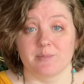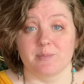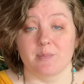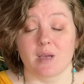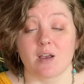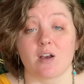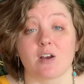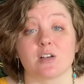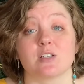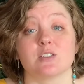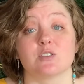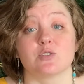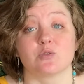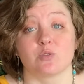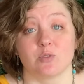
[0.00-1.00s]
my
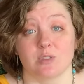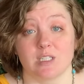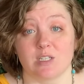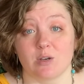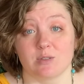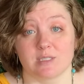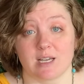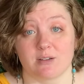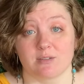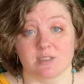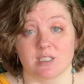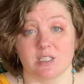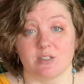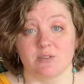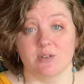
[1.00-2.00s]
heart truly goes out
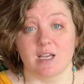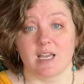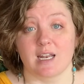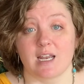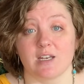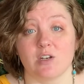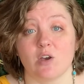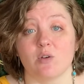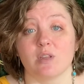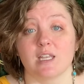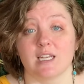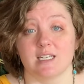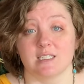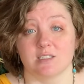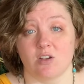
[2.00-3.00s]
to you, and I know that
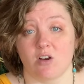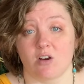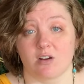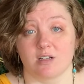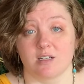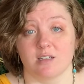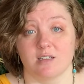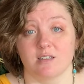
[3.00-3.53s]
it is hard.